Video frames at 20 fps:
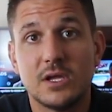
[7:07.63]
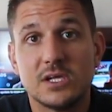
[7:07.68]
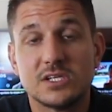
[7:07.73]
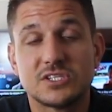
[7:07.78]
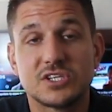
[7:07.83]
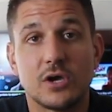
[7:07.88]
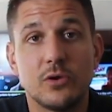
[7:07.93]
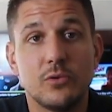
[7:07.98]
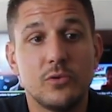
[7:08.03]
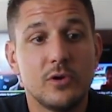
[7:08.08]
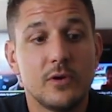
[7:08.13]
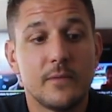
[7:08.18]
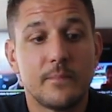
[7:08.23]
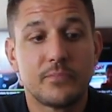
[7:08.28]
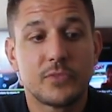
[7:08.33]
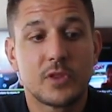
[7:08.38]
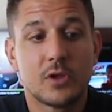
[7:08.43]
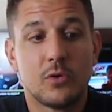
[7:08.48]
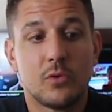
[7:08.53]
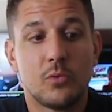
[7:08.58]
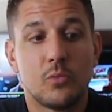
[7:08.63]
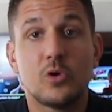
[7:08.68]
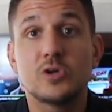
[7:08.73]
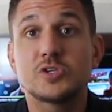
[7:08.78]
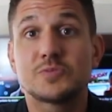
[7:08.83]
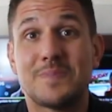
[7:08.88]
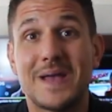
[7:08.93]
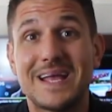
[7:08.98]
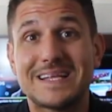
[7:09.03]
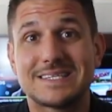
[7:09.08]
So
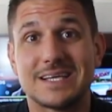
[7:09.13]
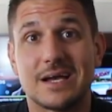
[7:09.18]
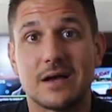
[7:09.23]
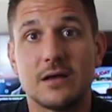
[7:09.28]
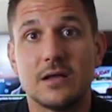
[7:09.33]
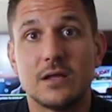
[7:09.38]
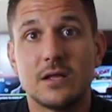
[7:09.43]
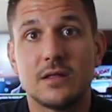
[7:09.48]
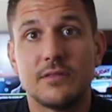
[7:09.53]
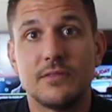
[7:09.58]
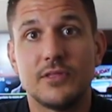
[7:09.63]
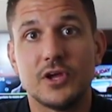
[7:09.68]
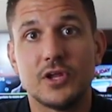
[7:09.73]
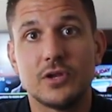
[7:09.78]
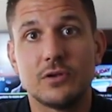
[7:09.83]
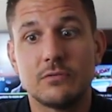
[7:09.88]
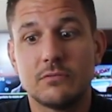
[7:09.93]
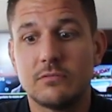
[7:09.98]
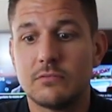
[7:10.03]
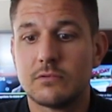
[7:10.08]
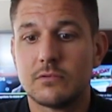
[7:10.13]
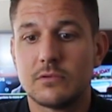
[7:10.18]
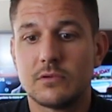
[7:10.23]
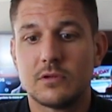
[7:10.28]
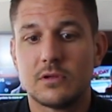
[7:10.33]
what's better than